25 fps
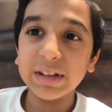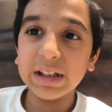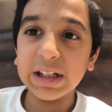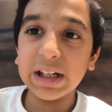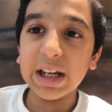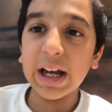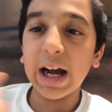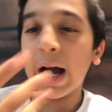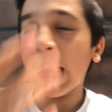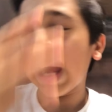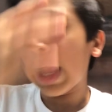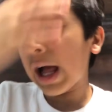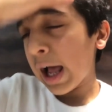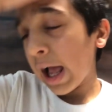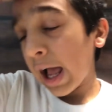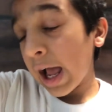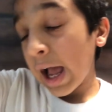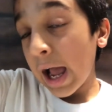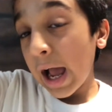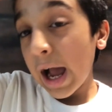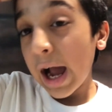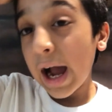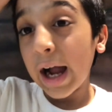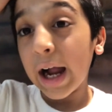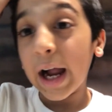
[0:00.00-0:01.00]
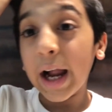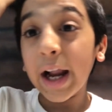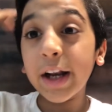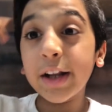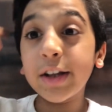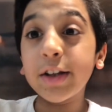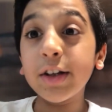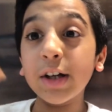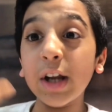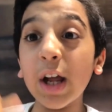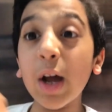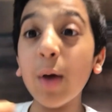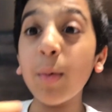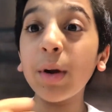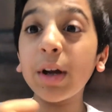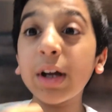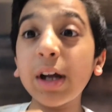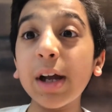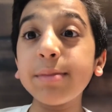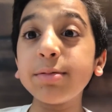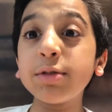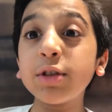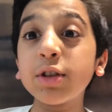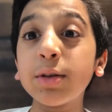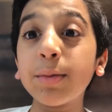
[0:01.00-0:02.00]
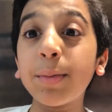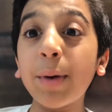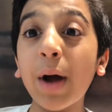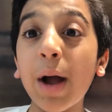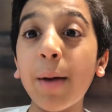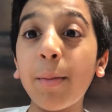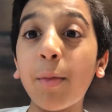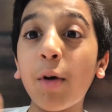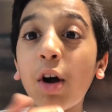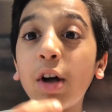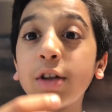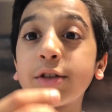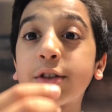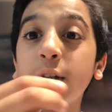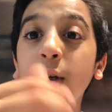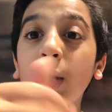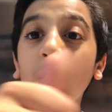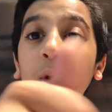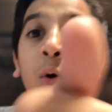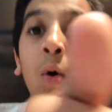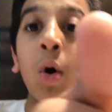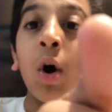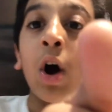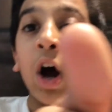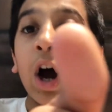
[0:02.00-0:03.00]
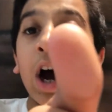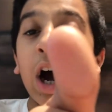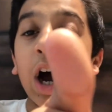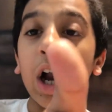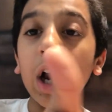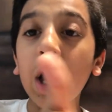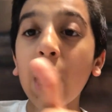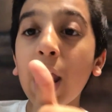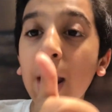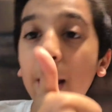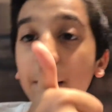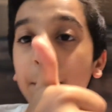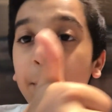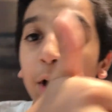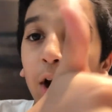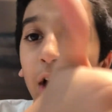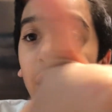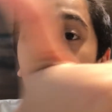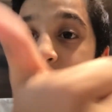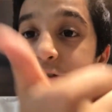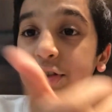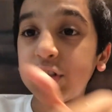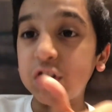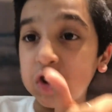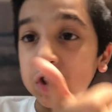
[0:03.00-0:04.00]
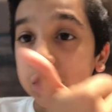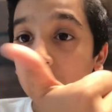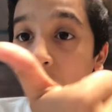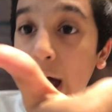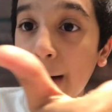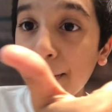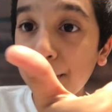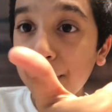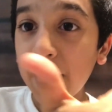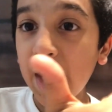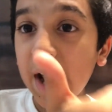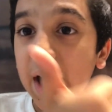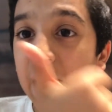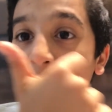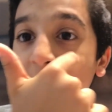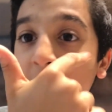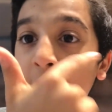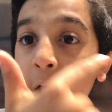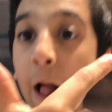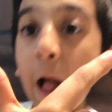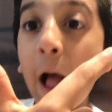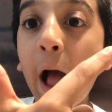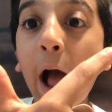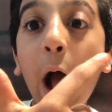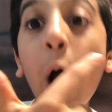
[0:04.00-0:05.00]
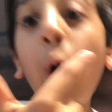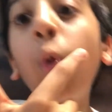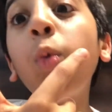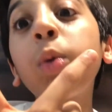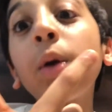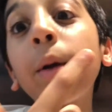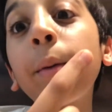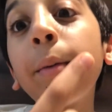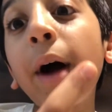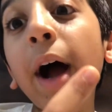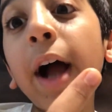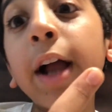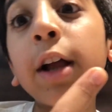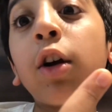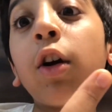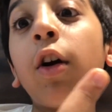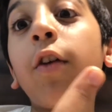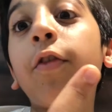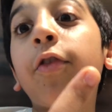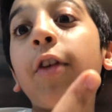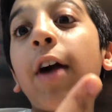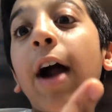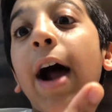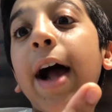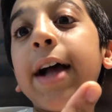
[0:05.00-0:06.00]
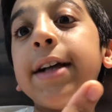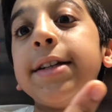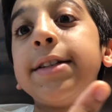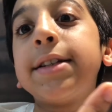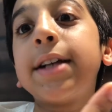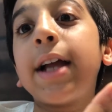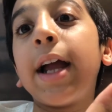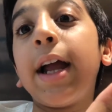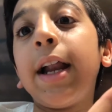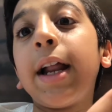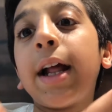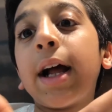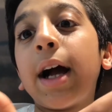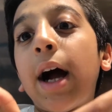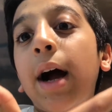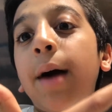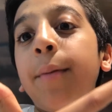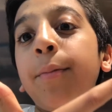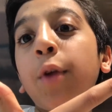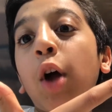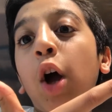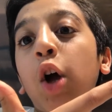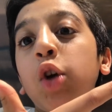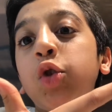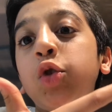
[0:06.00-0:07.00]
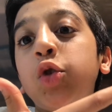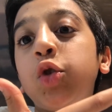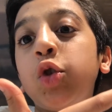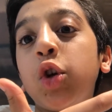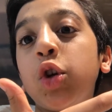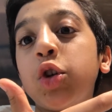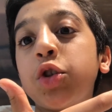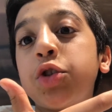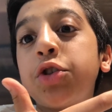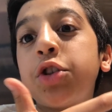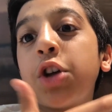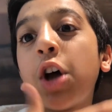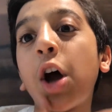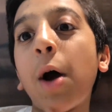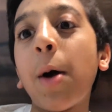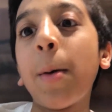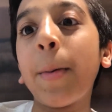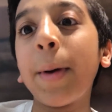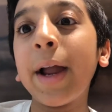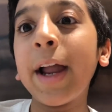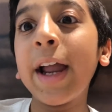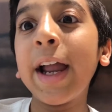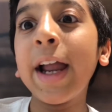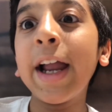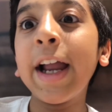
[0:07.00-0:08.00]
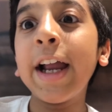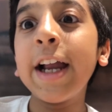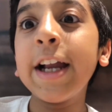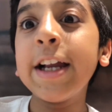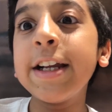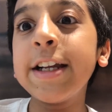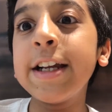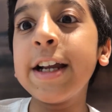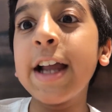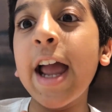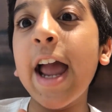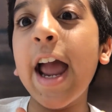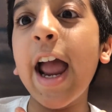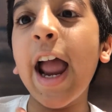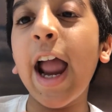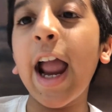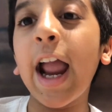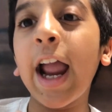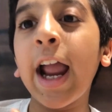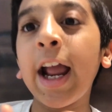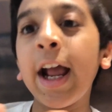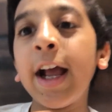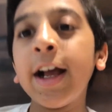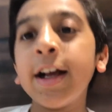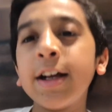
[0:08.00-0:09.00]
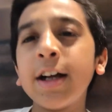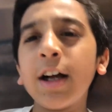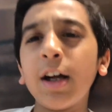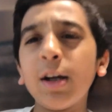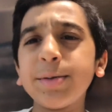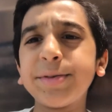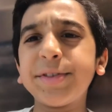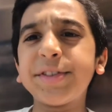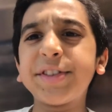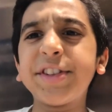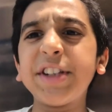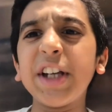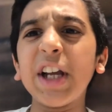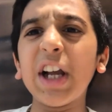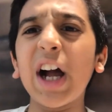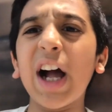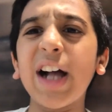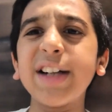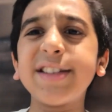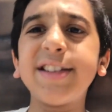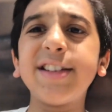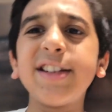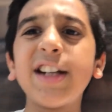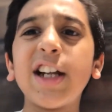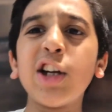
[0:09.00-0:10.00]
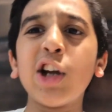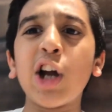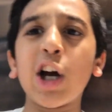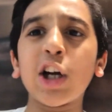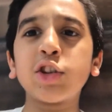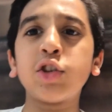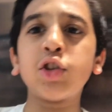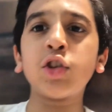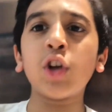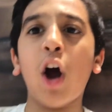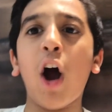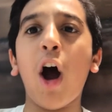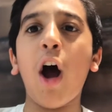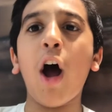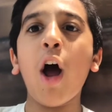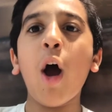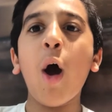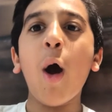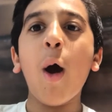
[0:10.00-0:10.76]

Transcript: yeah. And today we came to Dubai Mall to do a little bit of shopping. And we might go for ice skating, I'm not sure, so yeah. See you guys in the next shop.